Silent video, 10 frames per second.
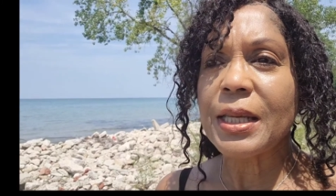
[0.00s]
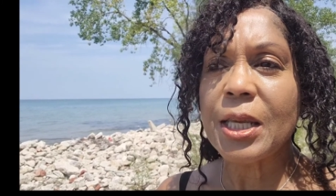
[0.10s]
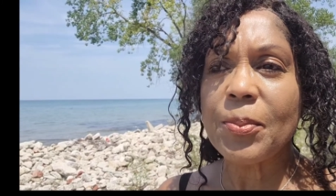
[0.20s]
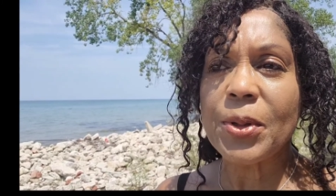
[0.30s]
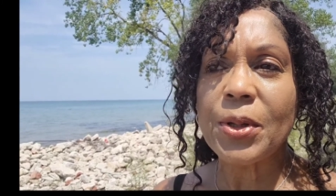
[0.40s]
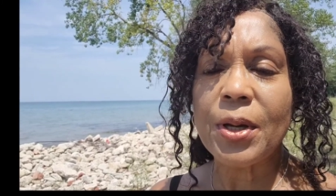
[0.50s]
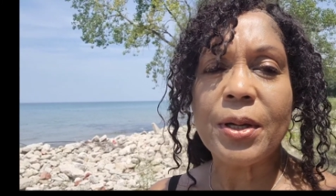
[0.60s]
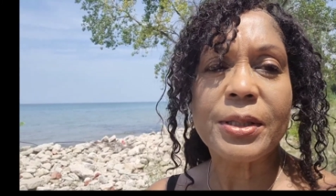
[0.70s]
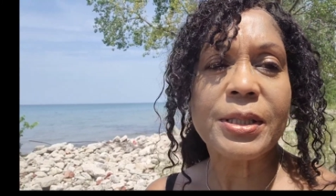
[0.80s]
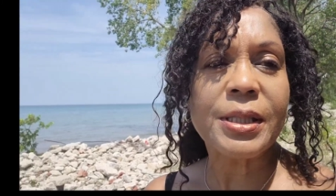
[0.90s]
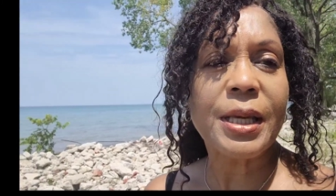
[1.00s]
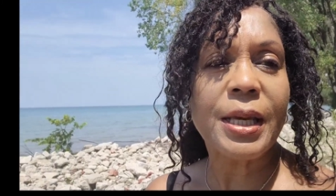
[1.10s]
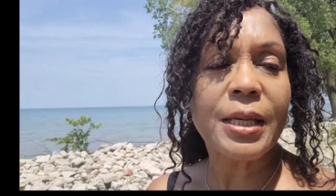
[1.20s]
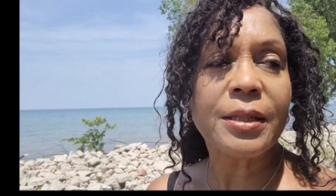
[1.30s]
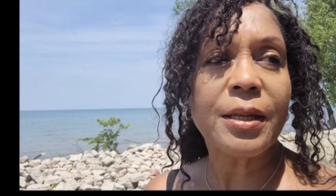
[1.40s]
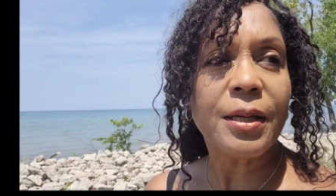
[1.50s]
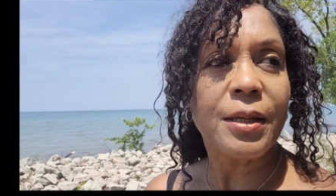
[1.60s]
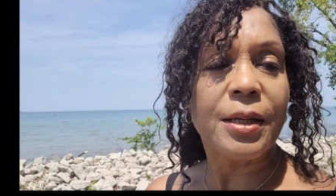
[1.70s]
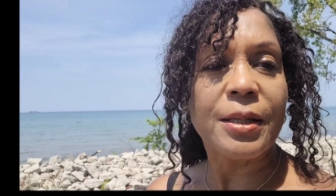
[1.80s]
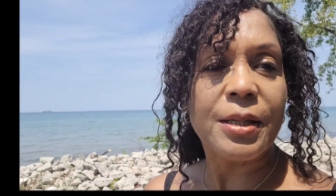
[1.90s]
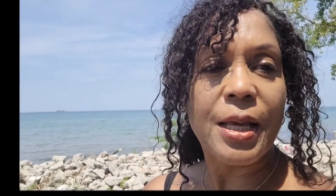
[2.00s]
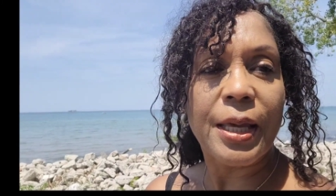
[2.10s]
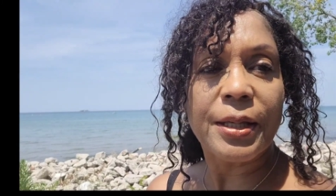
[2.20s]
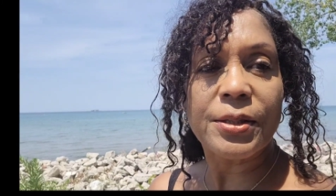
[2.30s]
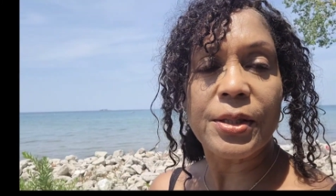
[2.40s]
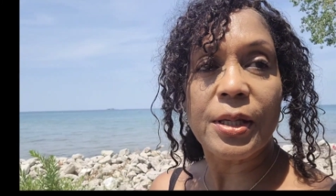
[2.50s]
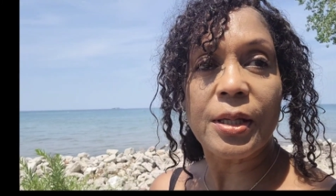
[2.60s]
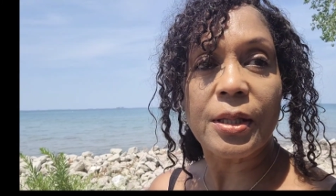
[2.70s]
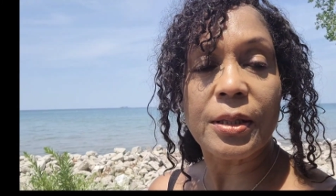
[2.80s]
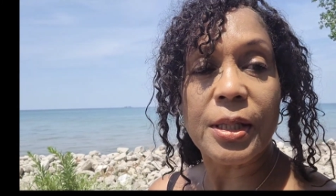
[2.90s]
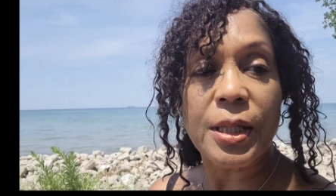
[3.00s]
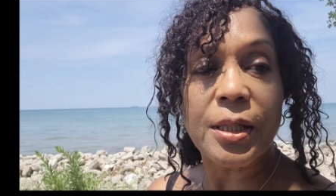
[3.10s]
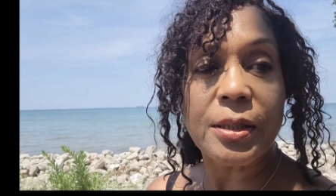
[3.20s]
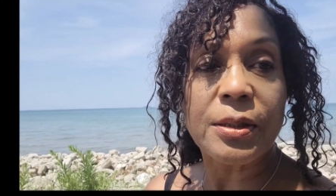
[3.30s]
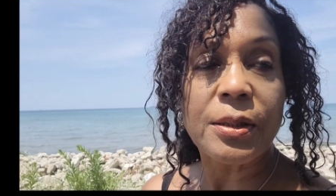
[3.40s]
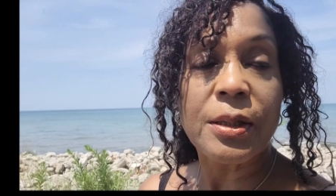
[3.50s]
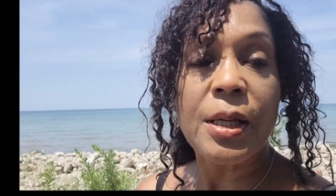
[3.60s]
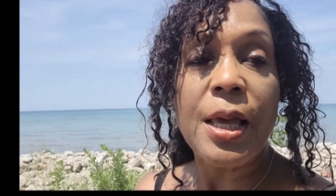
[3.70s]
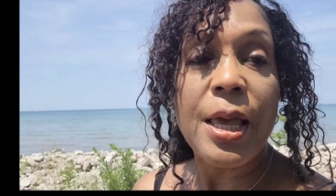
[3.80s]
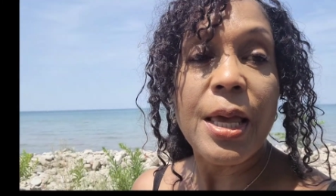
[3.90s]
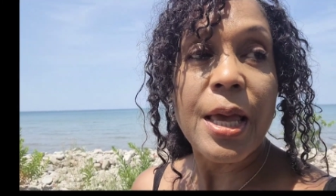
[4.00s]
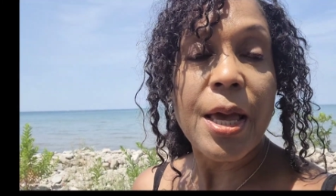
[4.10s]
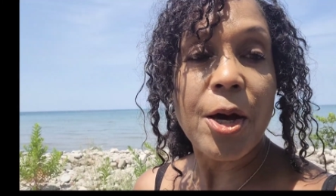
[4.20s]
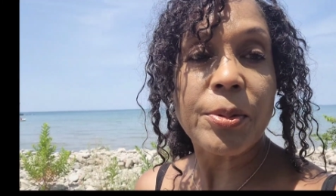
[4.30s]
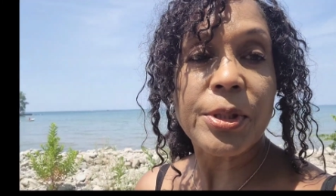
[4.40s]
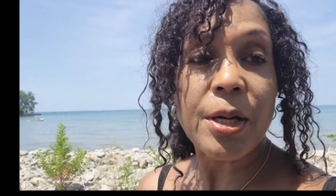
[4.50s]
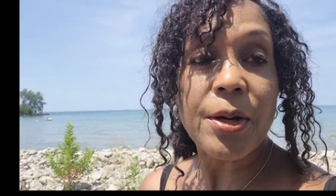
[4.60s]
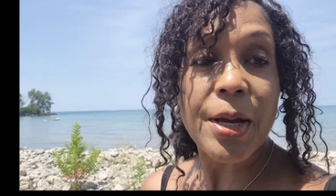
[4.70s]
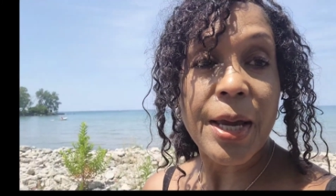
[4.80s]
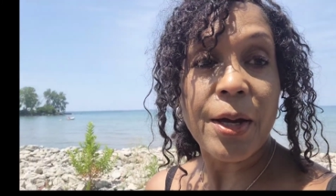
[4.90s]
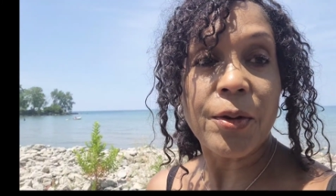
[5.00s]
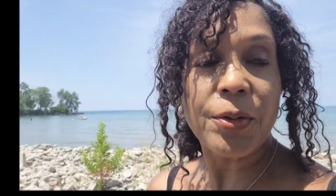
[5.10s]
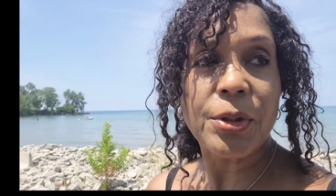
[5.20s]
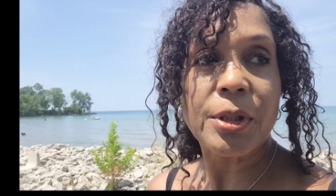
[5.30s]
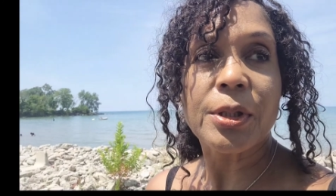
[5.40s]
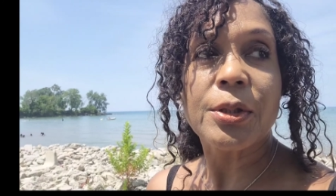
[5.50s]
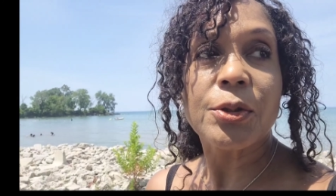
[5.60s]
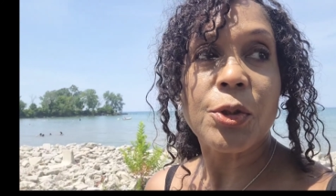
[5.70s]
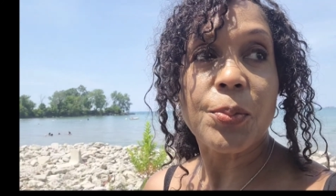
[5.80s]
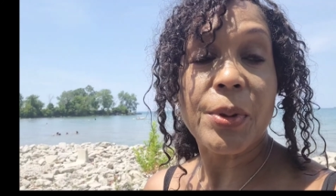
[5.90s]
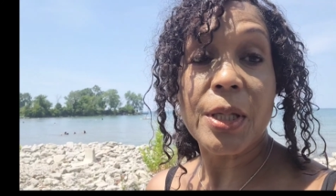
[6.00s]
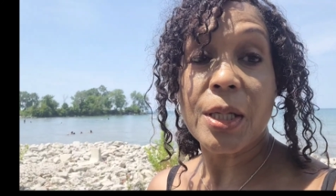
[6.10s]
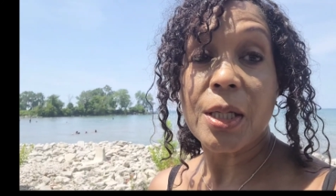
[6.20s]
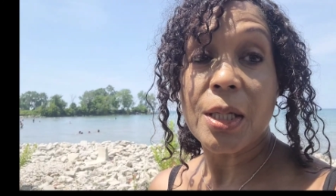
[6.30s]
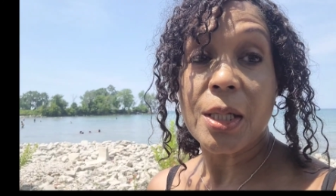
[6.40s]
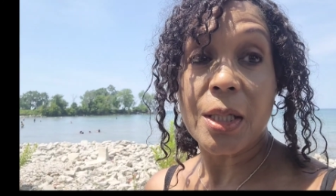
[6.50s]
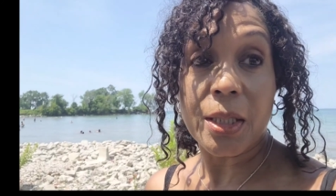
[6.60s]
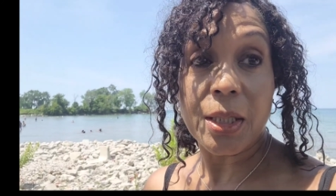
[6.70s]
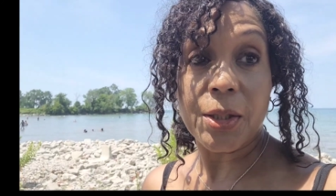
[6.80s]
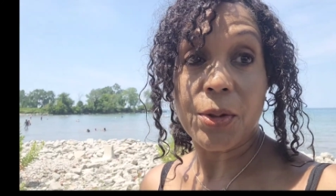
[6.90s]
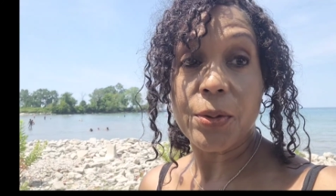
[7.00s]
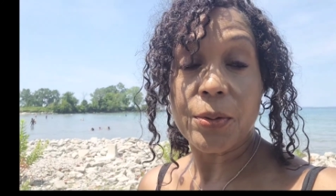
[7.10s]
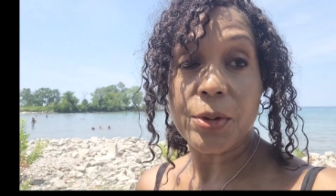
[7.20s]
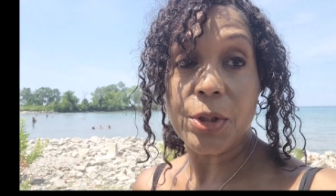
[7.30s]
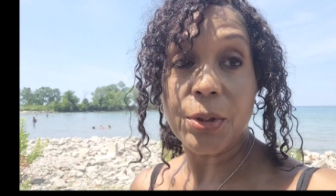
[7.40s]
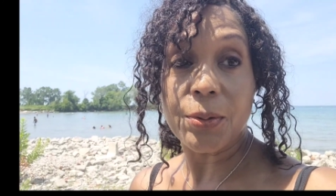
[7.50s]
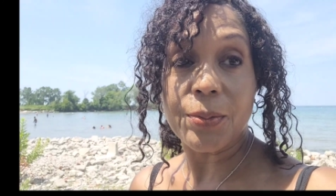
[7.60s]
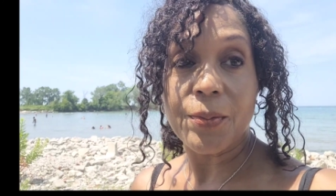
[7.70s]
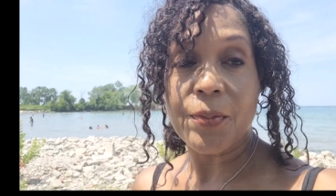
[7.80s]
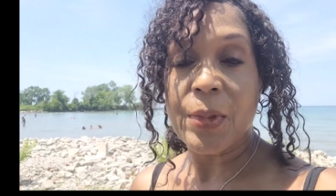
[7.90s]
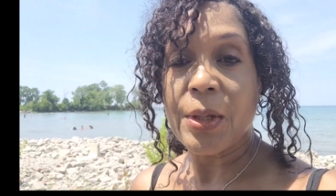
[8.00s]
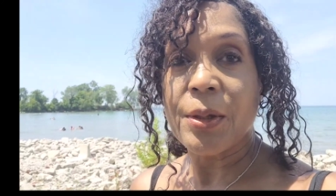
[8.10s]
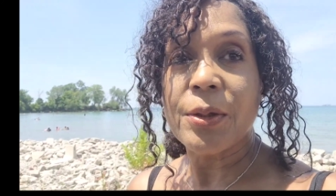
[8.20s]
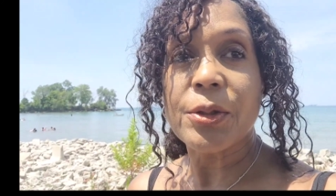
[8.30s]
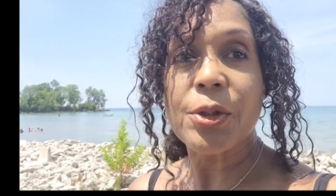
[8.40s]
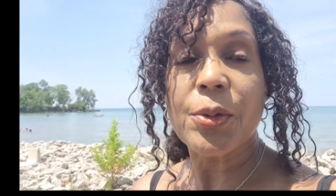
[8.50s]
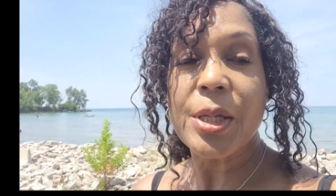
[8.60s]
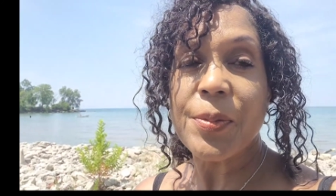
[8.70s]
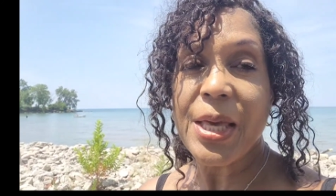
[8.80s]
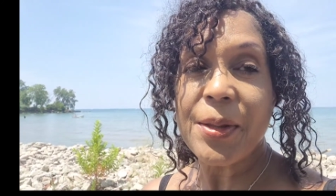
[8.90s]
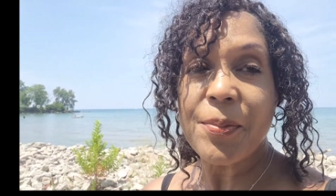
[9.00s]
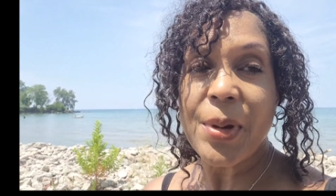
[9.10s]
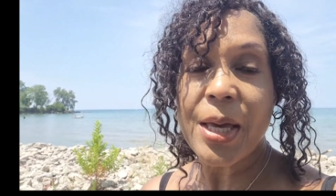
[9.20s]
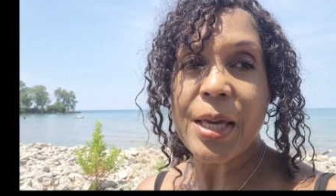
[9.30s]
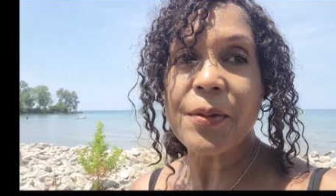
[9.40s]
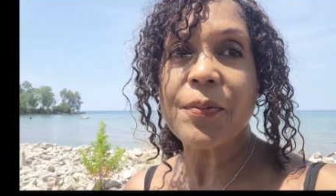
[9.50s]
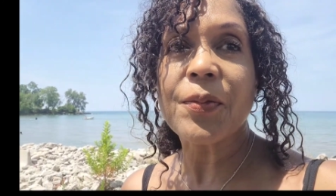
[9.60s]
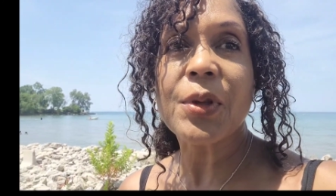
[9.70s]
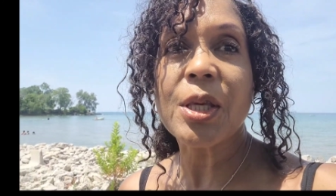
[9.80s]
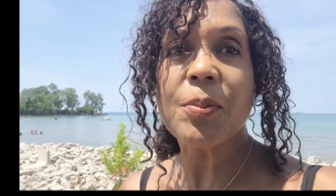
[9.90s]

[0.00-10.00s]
keeping our skin nice and clean helps our health to be cleaner too. So keep that in mind.